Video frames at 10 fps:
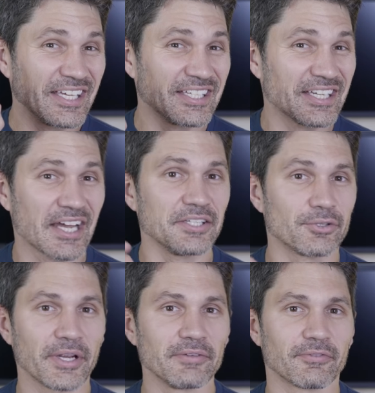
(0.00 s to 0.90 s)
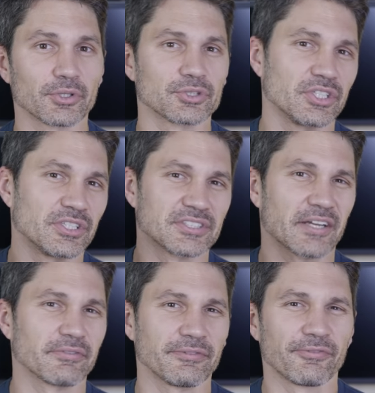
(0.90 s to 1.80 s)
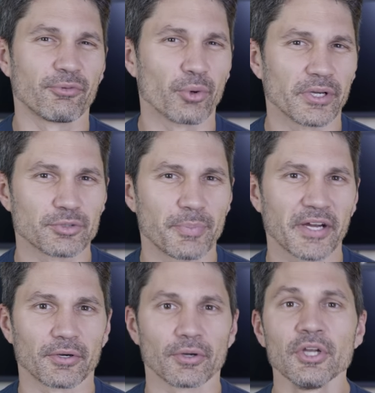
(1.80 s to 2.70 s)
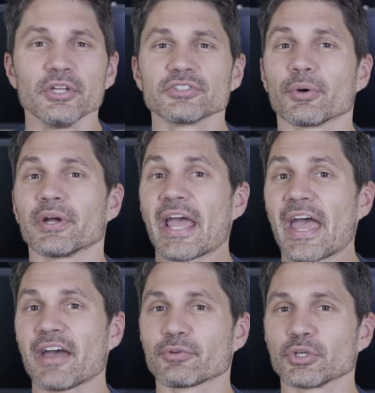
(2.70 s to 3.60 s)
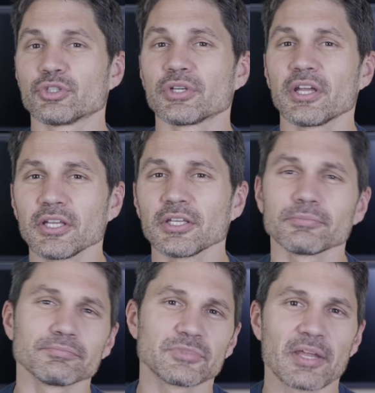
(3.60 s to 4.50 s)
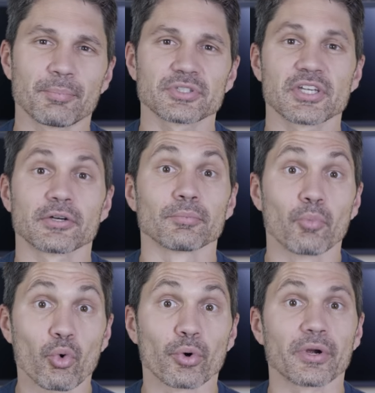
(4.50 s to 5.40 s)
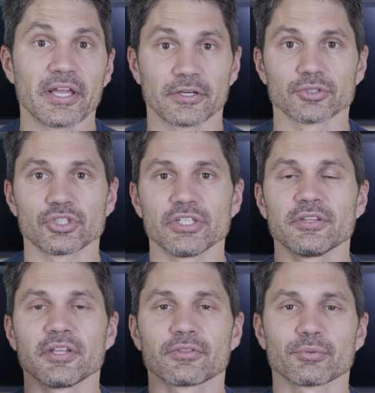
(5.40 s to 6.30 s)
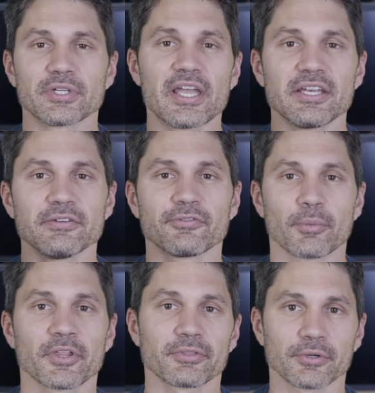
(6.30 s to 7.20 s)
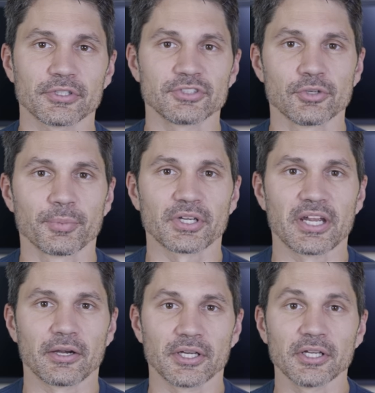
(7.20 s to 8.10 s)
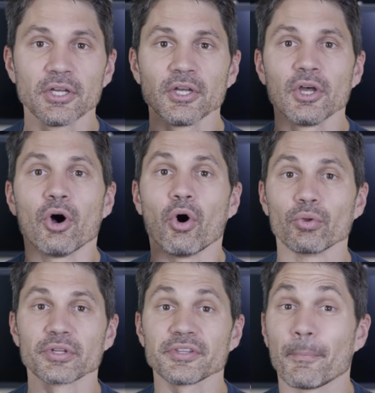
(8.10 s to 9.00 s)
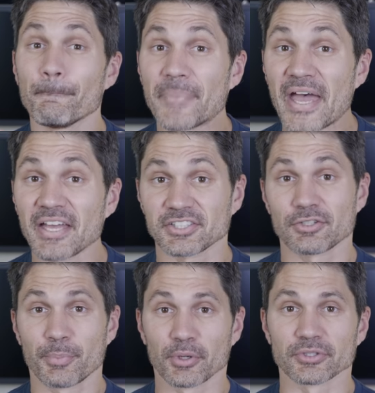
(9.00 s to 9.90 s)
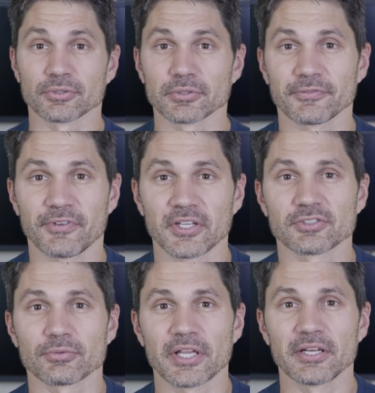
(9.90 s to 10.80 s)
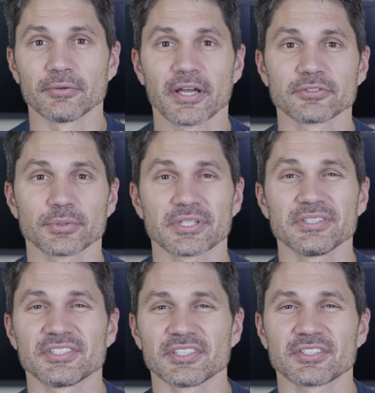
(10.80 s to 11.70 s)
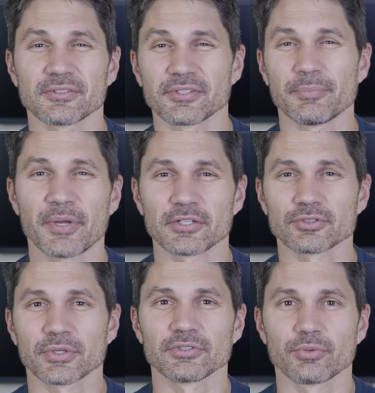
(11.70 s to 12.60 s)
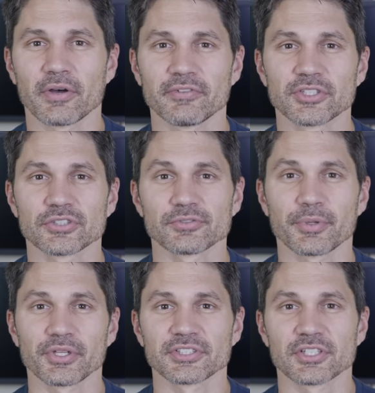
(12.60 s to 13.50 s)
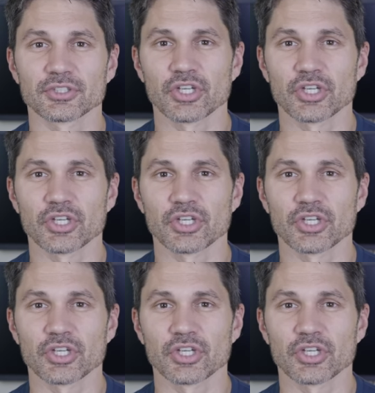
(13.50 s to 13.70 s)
in 90 grain versions out of a 4-inch barrel. So on average, you're getting 10% or more energy than 380 from the 30 Super Carry. Only the best personal defense 380 rounds will consistently penetrate 12 inches of ballistic